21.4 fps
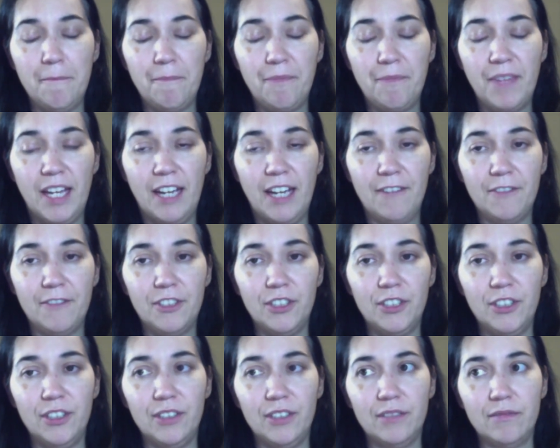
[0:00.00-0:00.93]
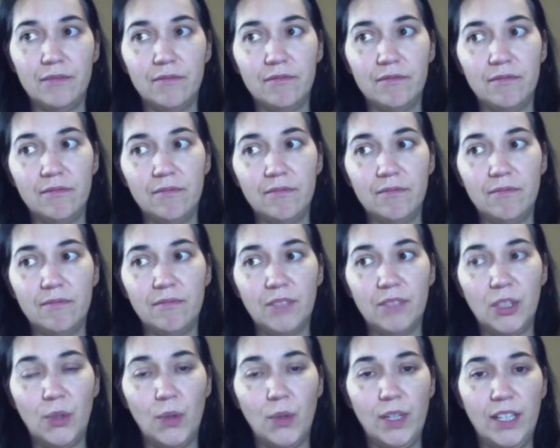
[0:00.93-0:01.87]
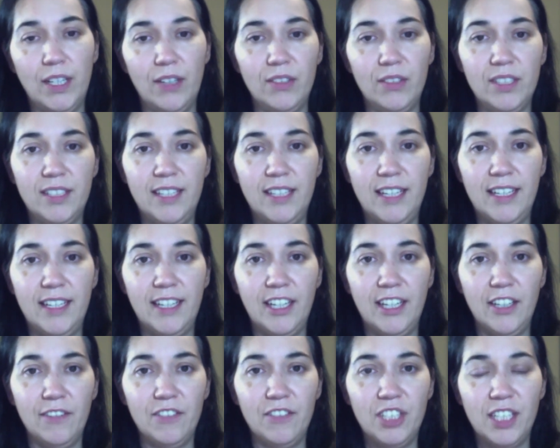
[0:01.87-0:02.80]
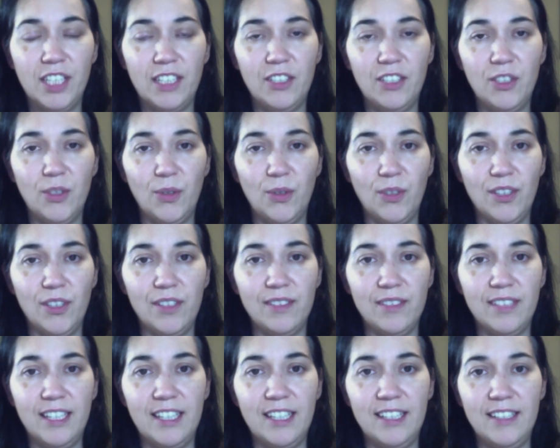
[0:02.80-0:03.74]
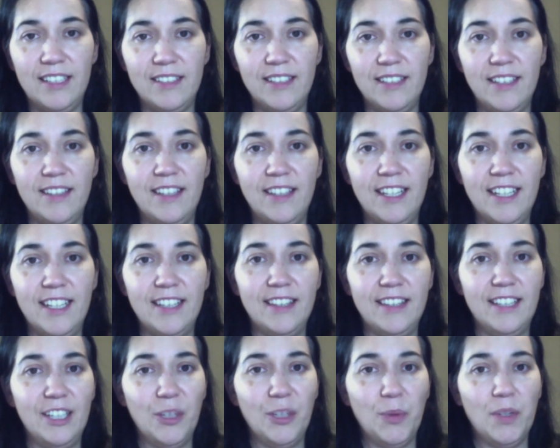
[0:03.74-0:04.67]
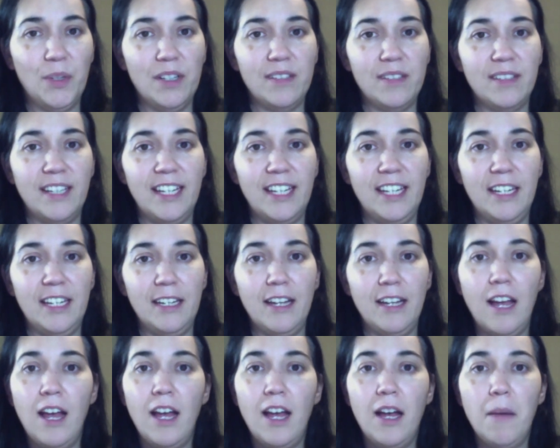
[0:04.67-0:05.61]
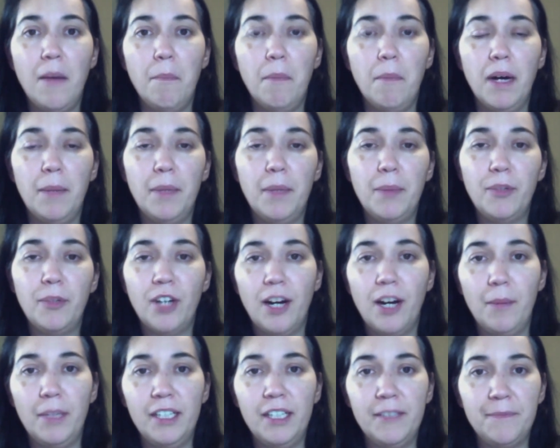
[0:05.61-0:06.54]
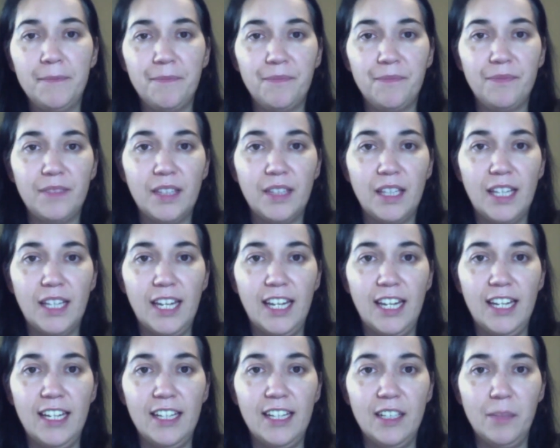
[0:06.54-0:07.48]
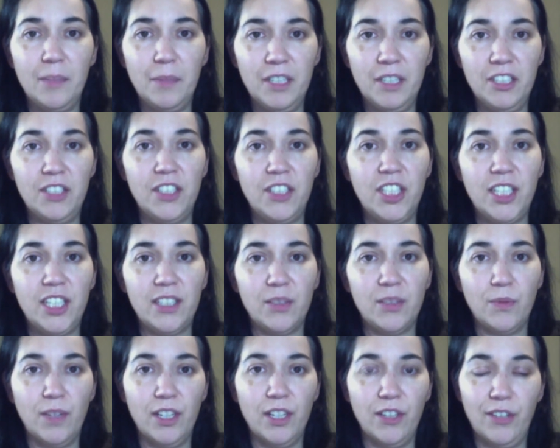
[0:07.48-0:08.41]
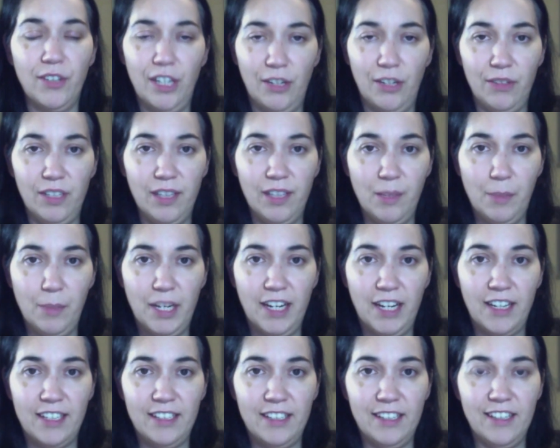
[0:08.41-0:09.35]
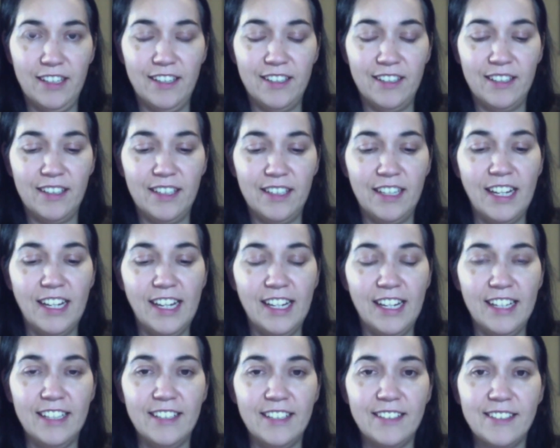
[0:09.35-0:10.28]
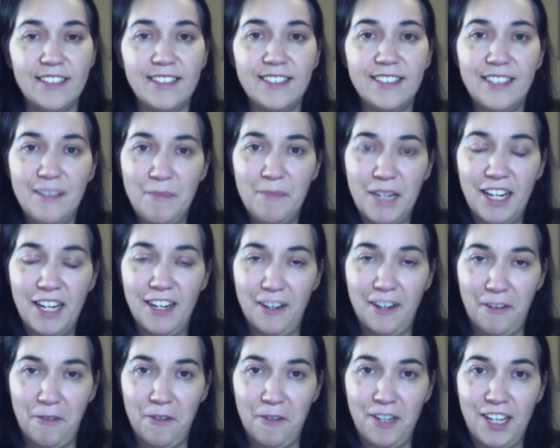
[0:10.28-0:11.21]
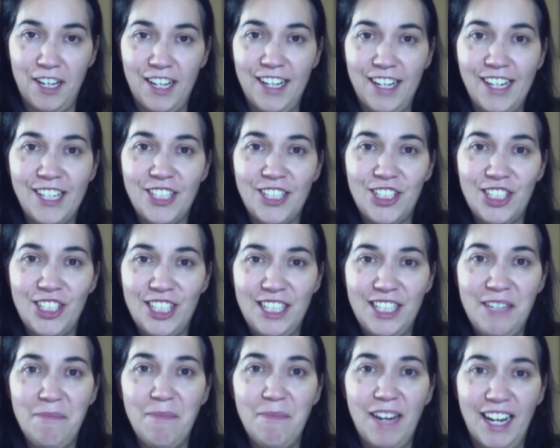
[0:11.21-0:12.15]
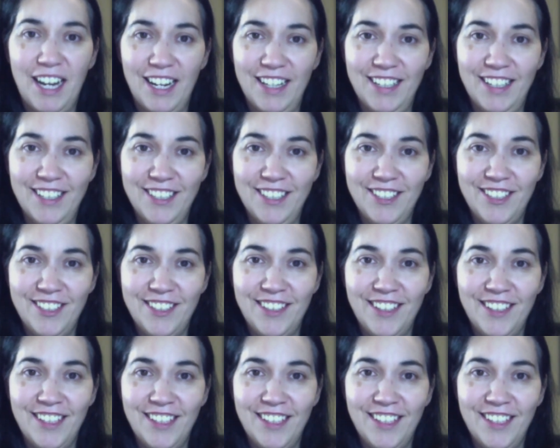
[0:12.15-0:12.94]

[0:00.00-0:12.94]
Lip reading: after going out to take care of chicken chores, and he said that there was a Mama Brahma and a bunch of chicks running around in the backyard. And somehow she managed